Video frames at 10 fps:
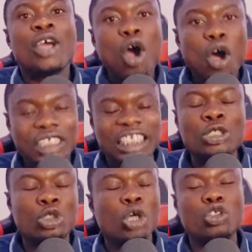I see
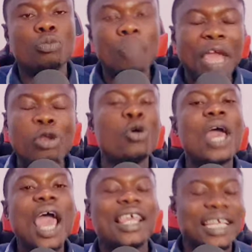John Dumelo,
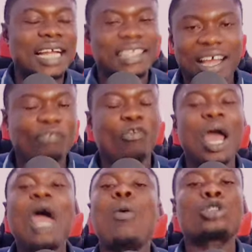you na down for
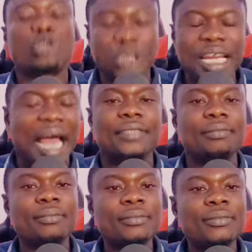our trader.
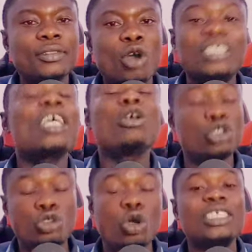I
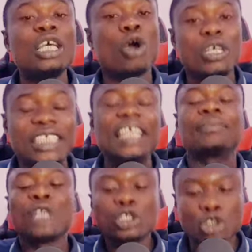see
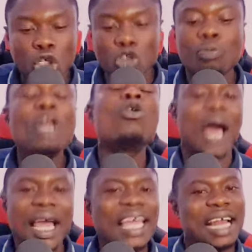John Dumelo,
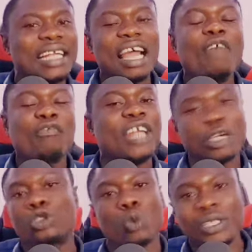you na down for now
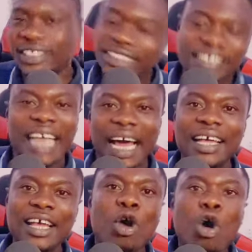so one trader.
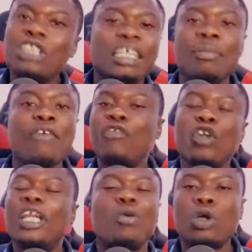I see me follow
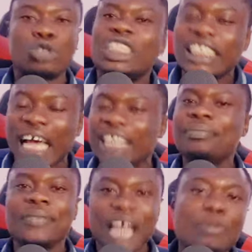no one trader.
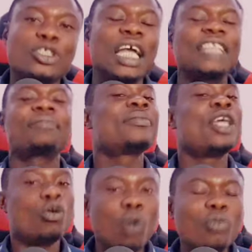Abuzian,
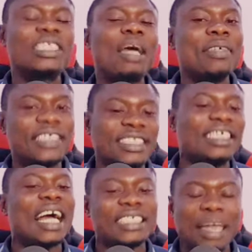when we say
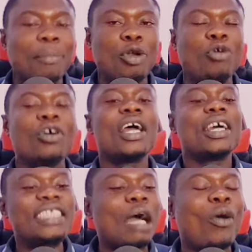asamono,
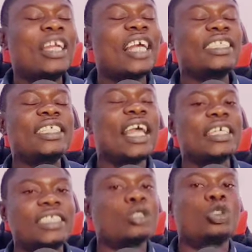Sarkodie say
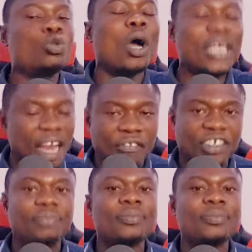AC 2011.